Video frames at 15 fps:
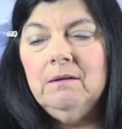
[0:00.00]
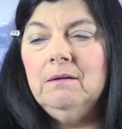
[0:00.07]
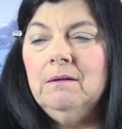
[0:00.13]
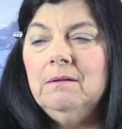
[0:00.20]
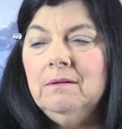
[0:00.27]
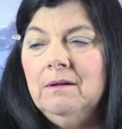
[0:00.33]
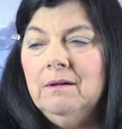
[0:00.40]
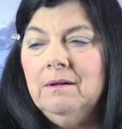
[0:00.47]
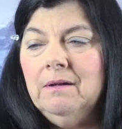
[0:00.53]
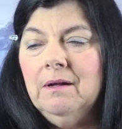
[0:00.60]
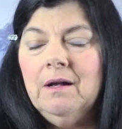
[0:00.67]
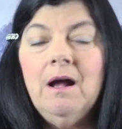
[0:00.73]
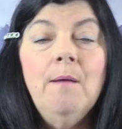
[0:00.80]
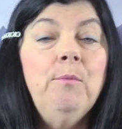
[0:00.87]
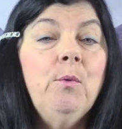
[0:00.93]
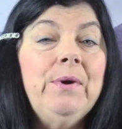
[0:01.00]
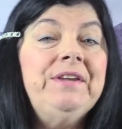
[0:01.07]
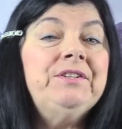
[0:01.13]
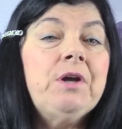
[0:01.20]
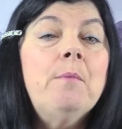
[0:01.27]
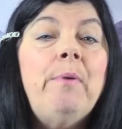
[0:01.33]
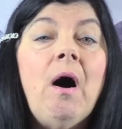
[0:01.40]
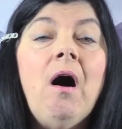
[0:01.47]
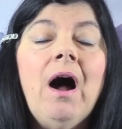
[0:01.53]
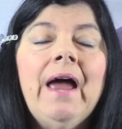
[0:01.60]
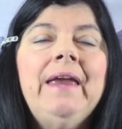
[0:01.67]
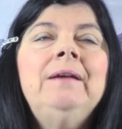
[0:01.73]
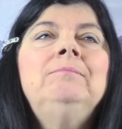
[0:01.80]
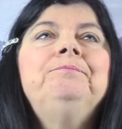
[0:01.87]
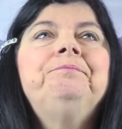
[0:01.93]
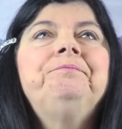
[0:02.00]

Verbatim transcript: a couple weeks go by,